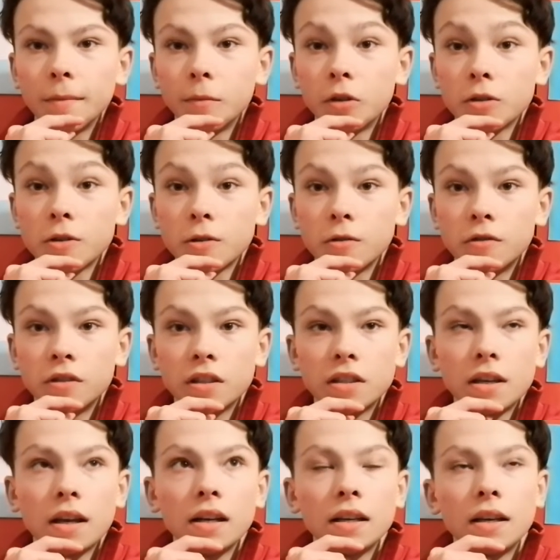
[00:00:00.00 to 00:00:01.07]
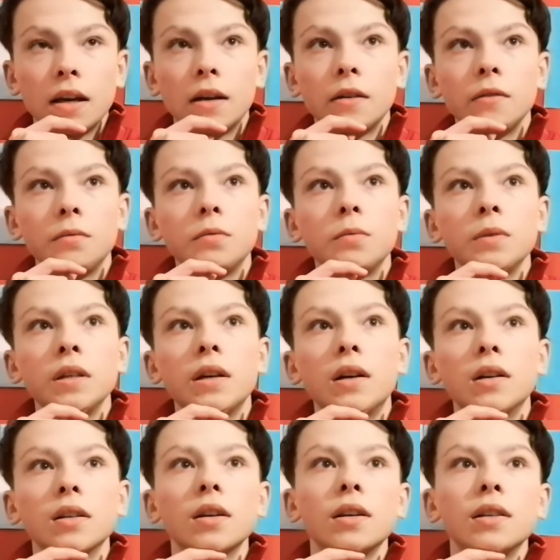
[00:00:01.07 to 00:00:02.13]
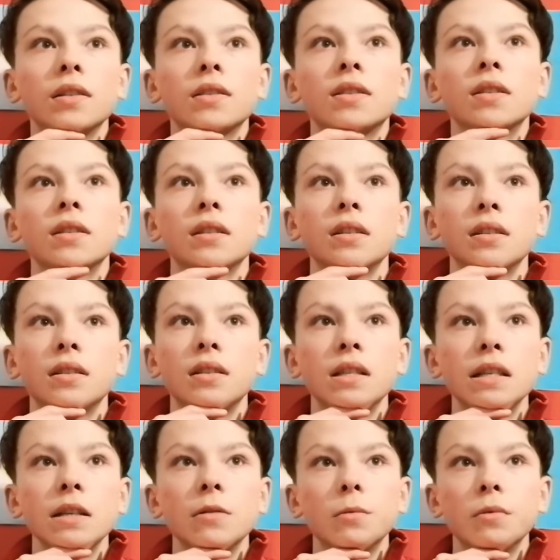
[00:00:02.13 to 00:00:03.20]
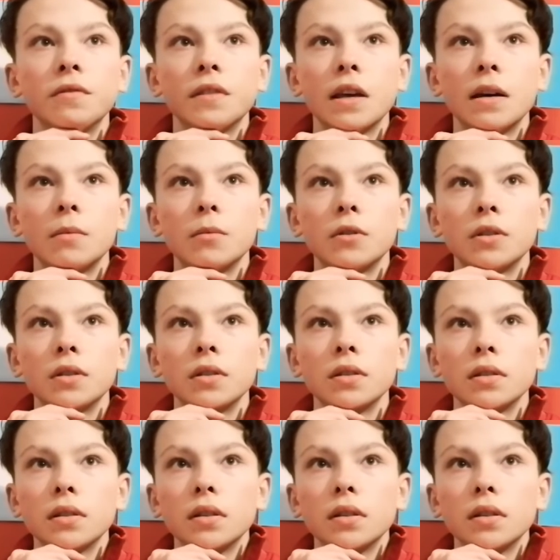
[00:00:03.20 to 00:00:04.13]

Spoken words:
I'm not sure exactly how we are going to deal with that one.